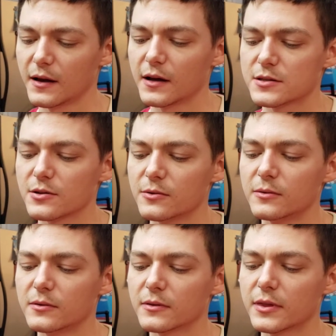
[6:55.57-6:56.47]
so
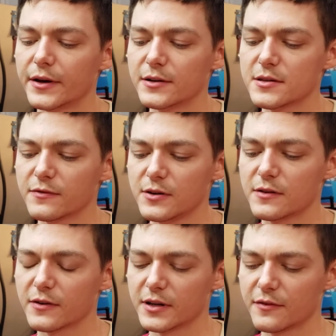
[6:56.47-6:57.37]
there's a few
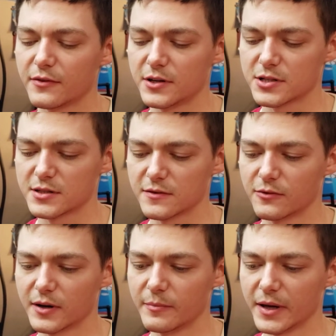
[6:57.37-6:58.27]
different definitions of
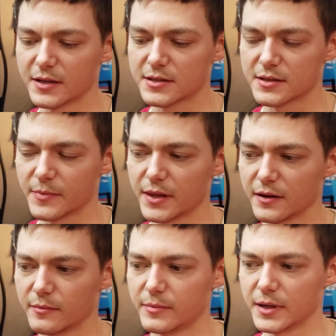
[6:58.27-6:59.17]
what makes
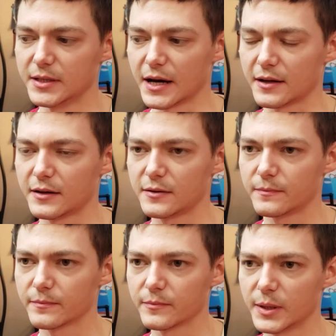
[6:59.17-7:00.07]
something big data,
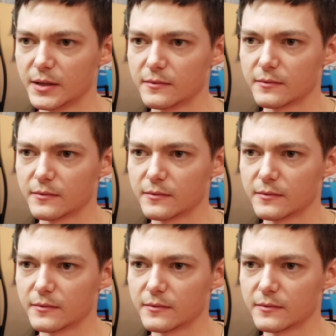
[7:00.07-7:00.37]
but